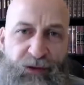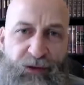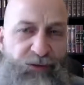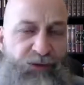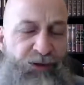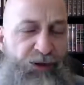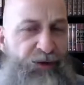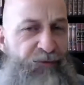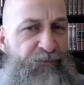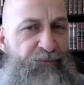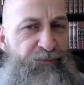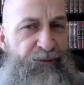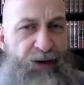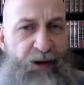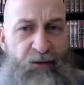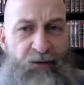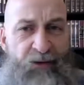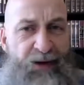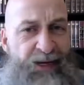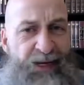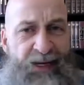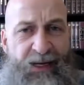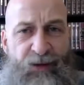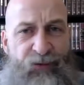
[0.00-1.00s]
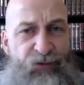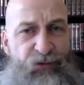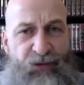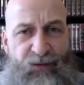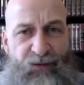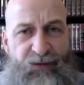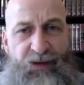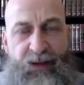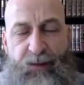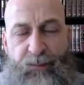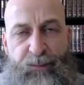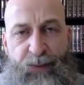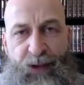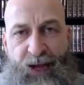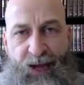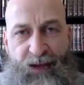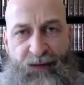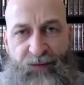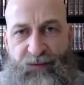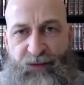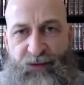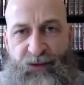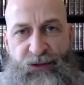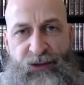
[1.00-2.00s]
in a very interesting
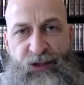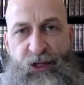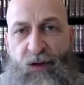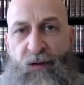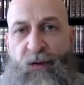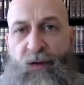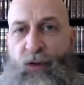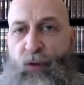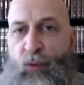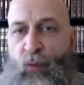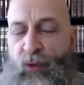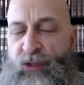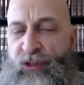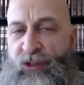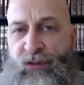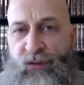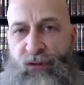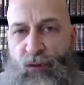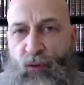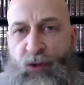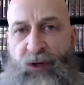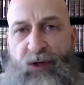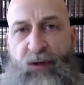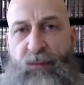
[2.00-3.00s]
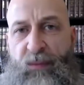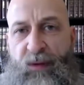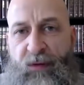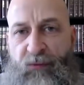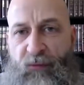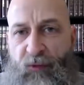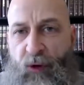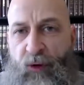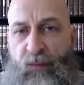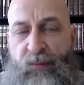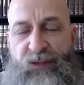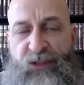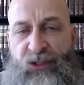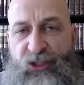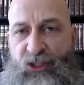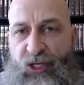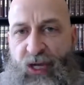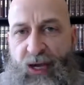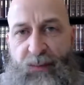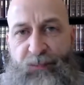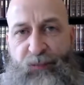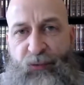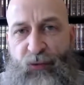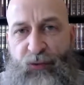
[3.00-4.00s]
passage, which is going to be Romans
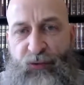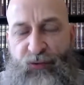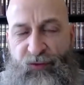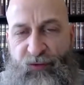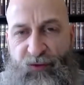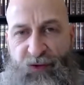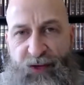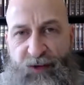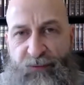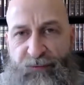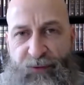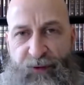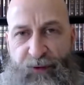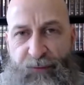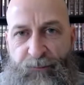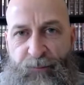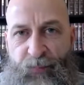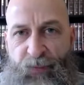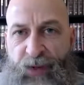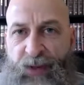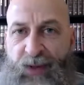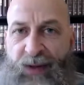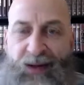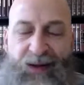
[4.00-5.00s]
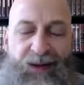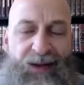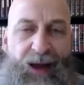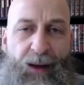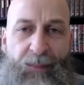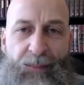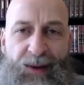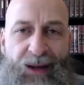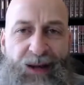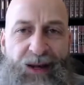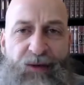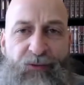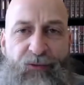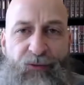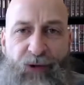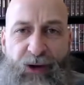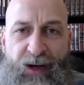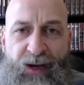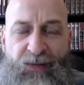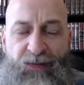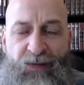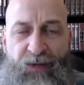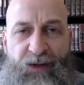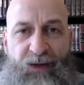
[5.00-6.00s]
chapter 7. Now, many
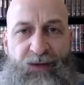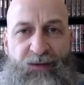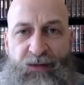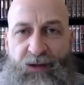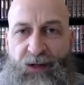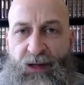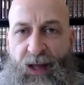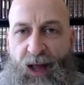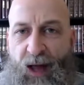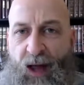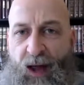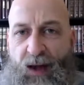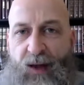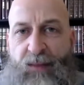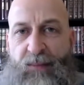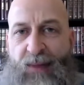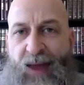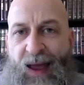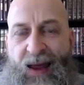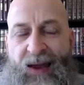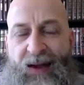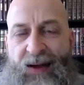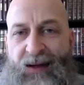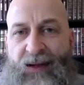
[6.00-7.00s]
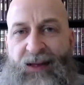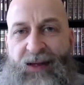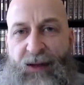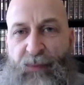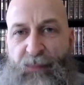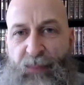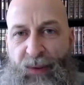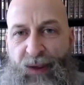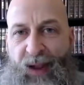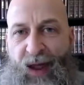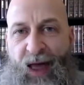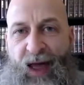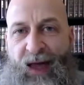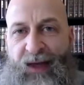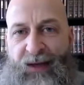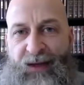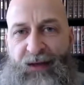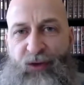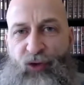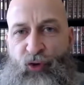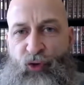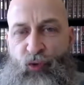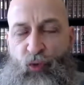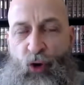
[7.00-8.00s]
read this and automatically apply
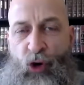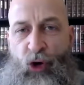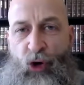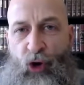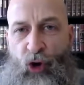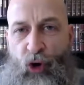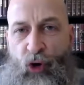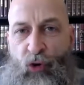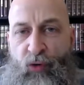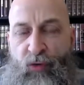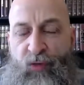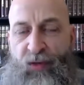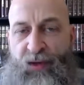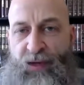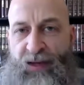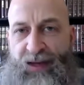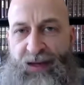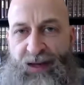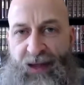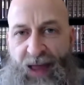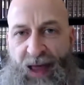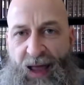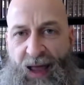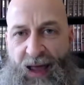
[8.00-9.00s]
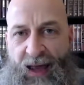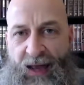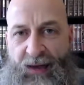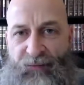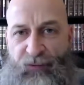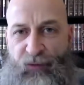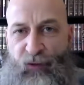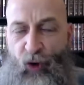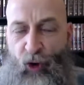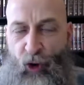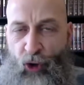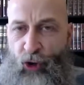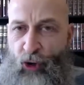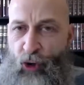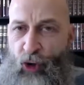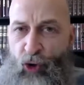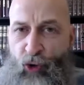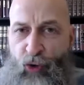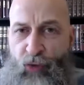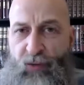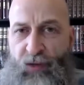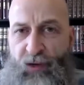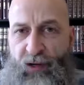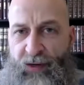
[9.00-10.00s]
it to our earthly lives, our
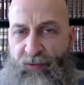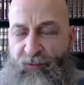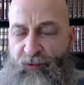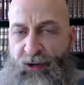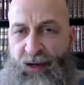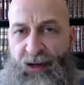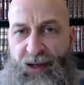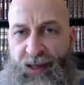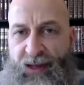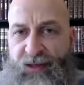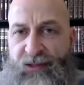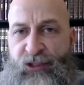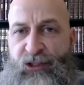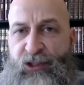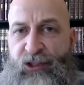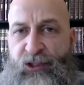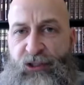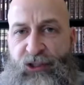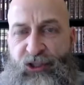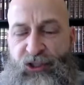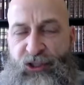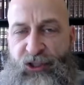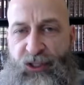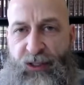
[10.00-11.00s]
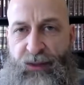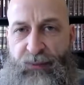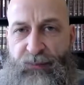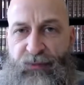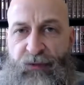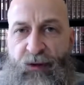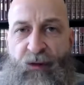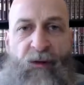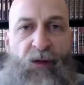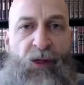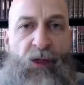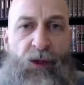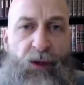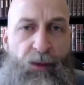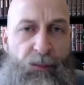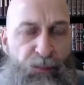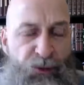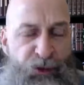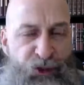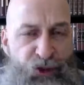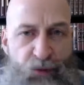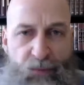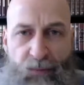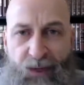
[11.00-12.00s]
earthly relationships.
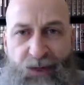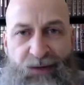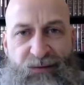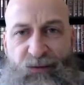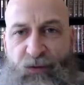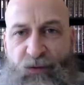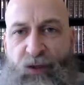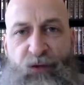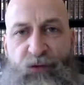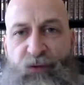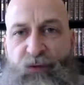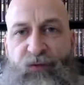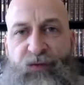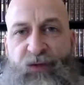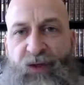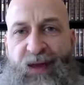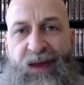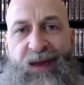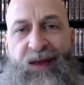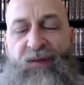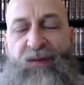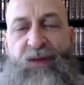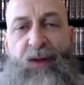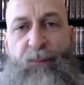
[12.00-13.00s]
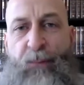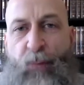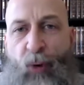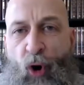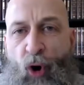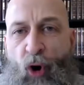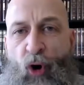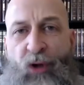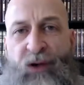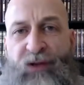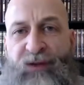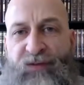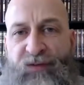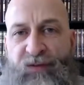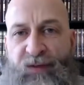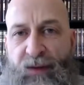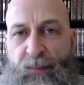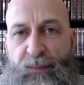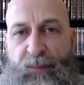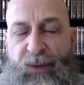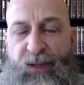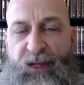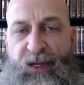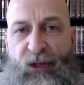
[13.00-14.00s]
But you must understand that Paul is
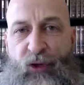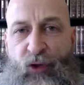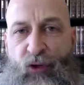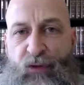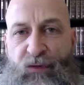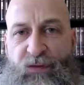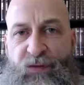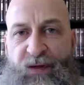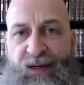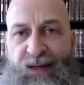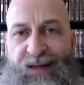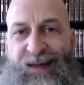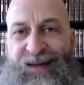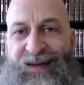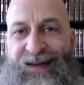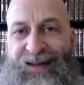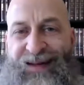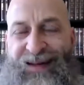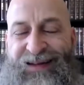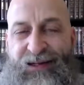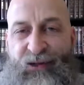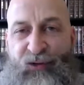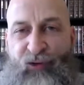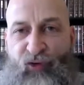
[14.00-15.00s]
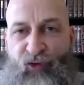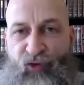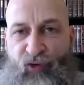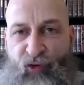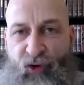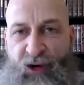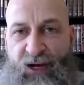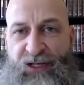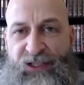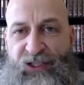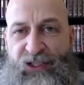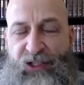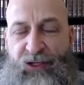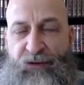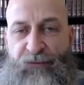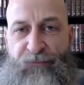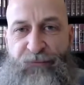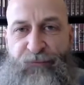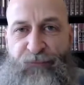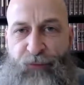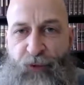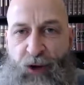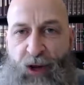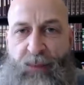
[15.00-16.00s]
simply using an illustration
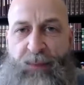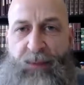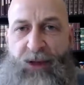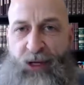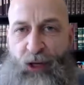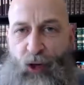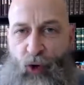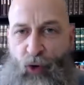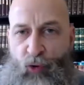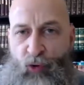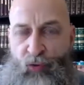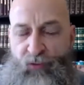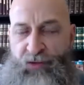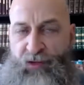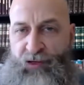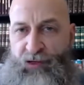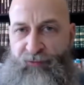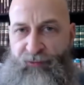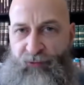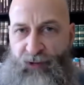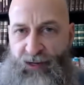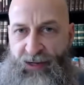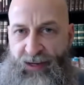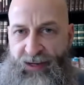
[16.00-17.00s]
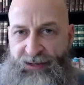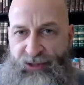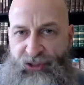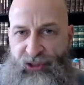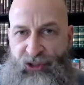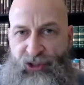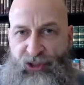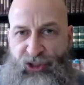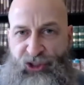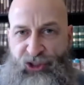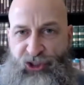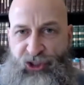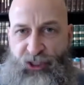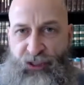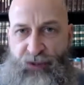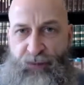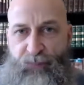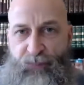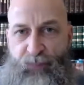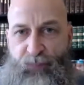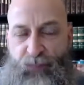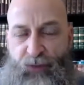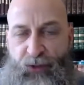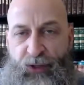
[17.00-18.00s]
from an earthly relationship
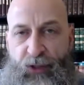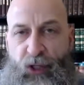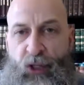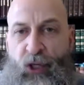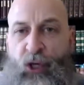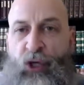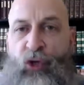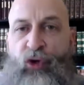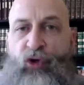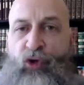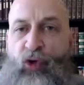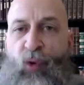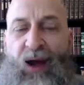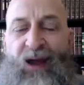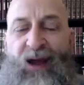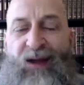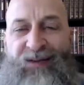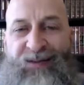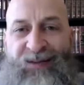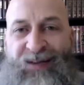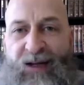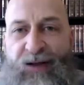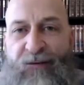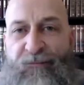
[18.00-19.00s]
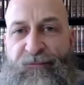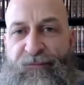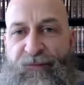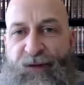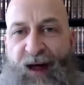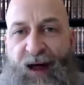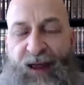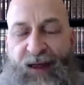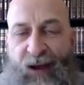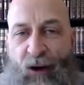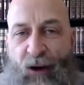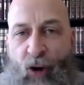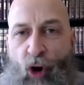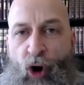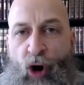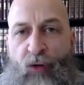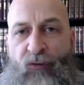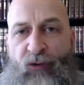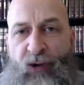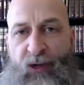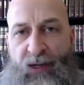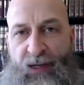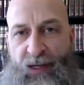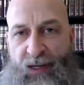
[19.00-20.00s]
to identify our
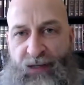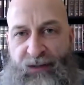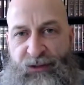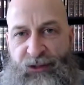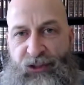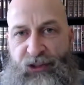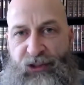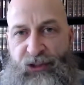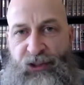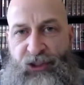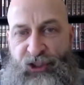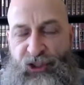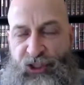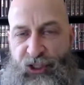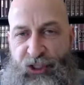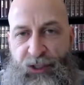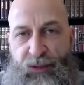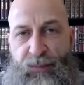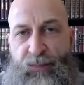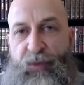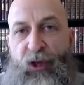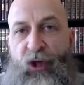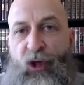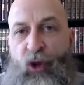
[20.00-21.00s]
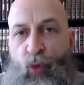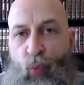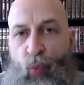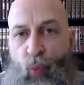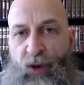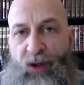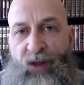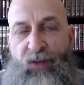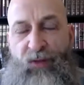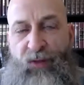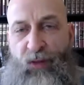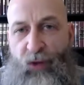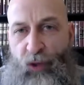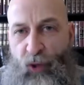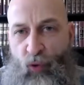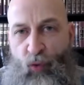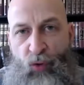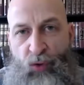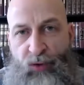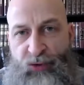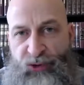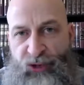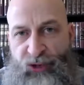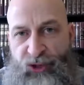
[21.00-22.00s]
relationship with the
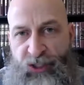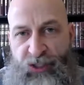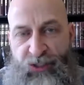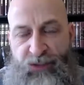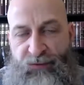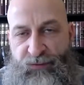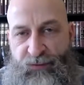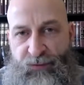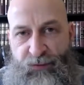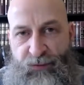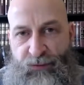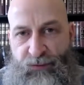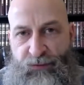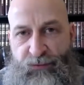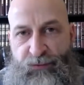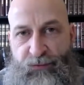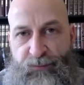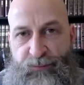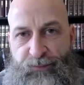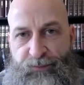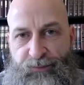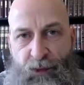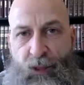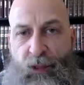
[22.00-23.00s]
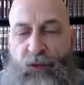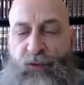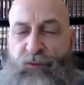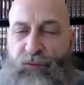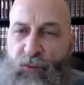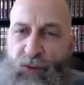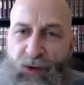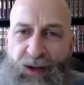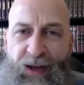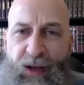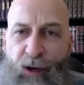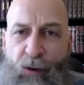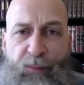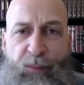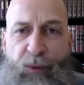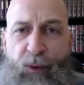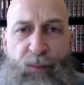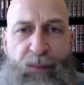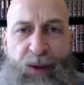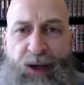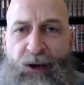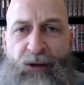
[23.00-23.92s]
Lord Jesus. So, to help you better